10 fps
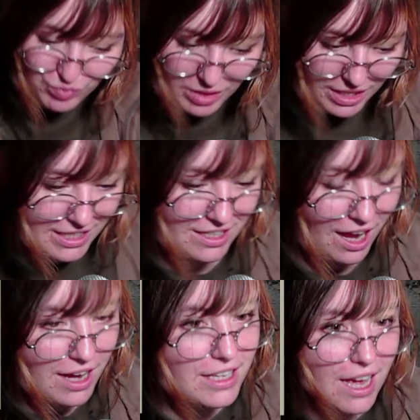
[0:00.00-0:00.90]
It's kind
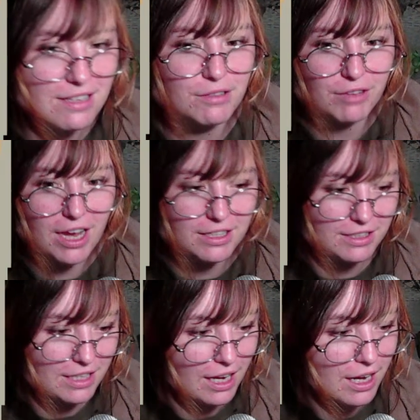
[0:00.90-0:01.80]
of yassified,
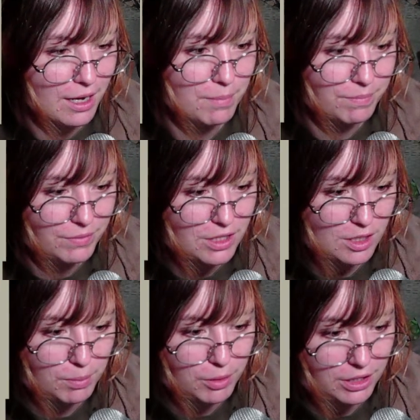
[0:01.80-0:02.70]

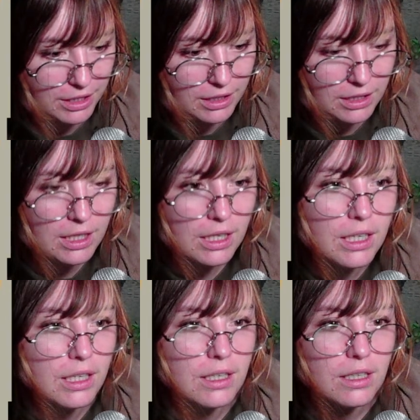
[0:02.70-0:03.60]
to put a
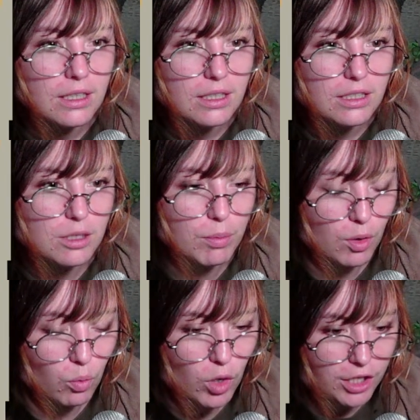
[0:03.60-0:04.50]

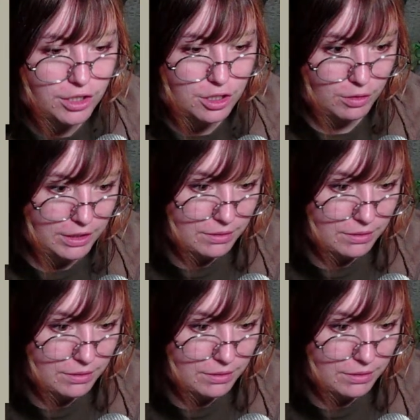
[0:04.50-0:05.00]
word to it.